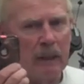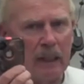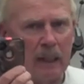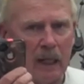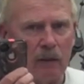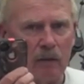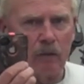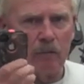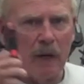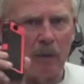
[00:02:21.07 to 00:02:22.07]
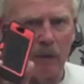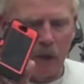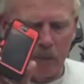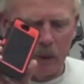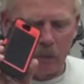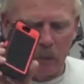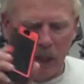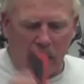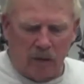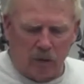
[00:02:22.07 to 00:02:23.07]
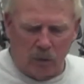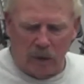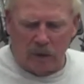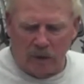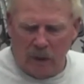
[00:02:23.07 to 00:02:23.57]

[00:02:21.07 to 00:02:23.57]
and I use mine when I'm in the blind as well.